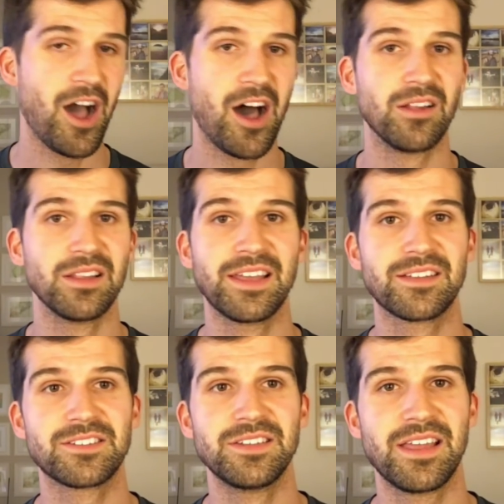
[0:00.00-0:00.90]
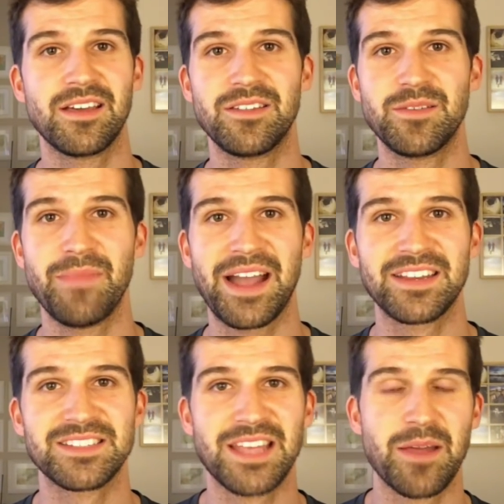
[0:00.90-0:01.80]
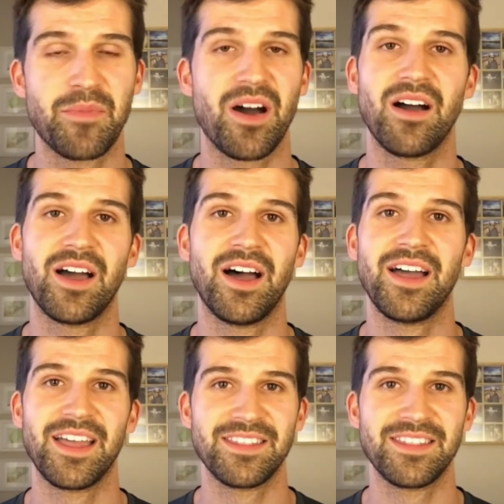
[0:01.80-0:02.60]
I'll link to the magnets that I bought